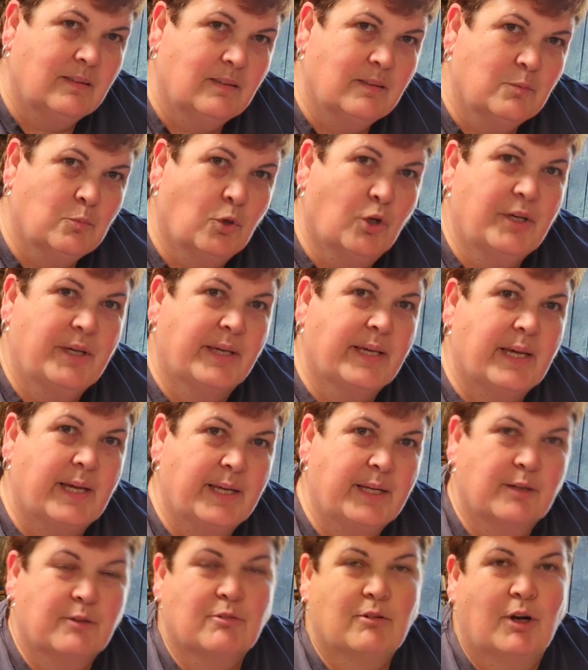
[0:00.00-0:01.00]
what you
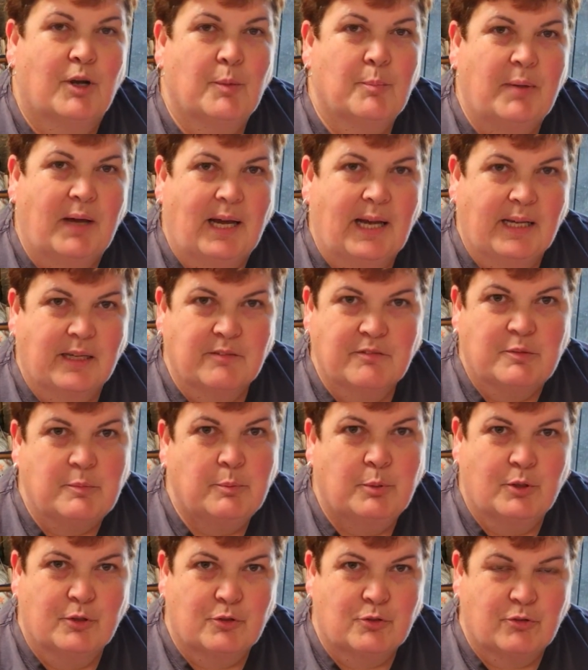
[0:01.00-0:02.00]
get in a grow bag, if you
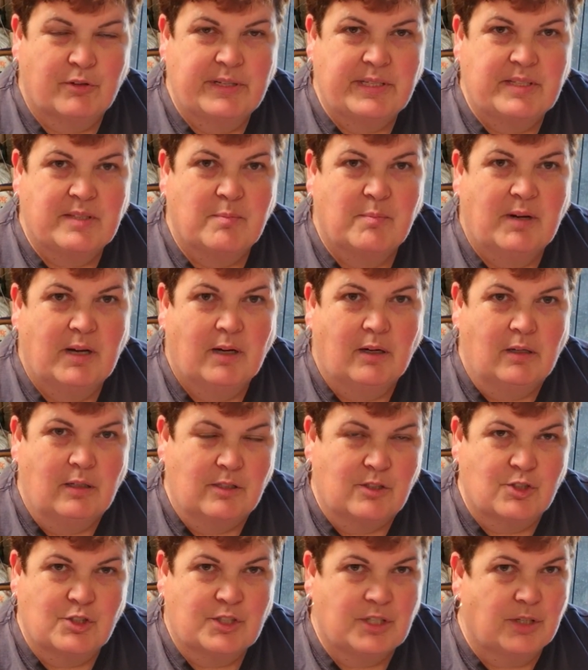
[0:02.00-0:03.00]
put 3
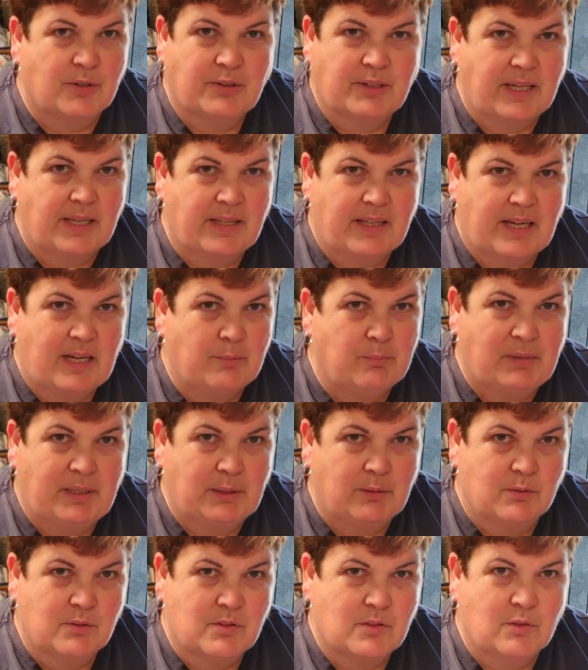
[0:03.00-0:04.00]
tomatoes, you don't get that
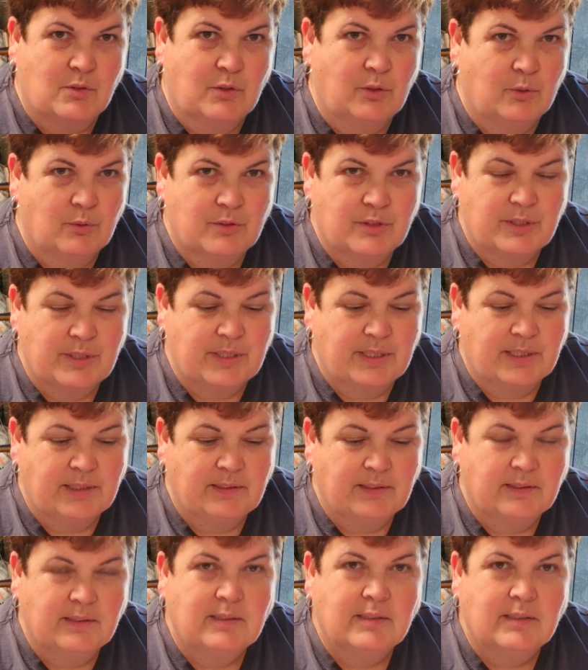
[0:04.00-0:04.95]
amount of soil, do you?